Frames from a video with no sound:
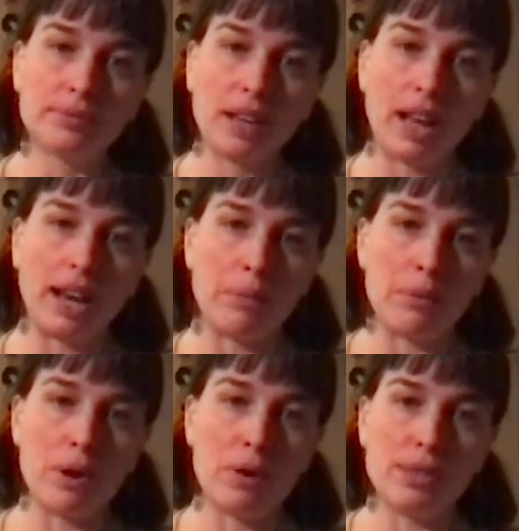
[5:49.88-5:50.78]
And I'm
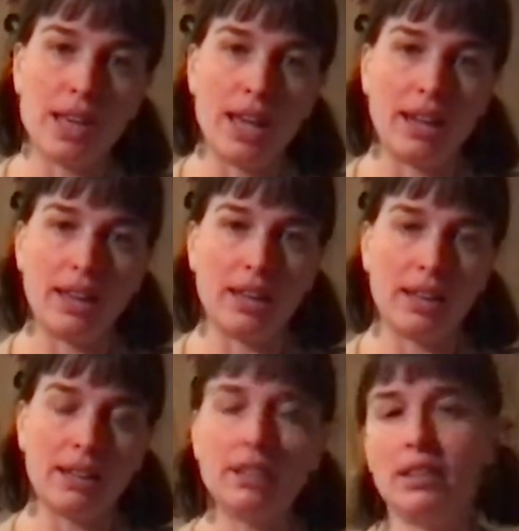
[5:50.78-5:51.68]

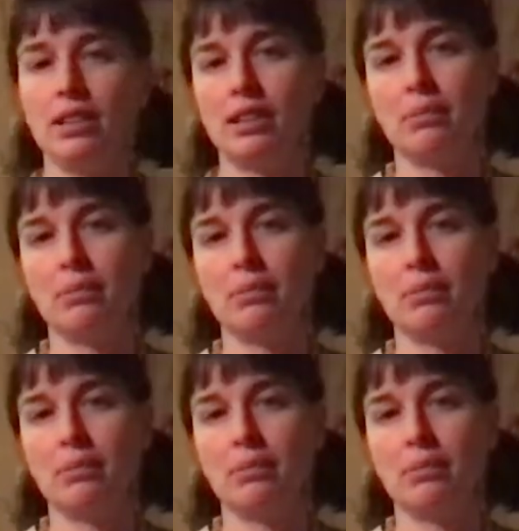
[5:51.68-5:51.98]
rotating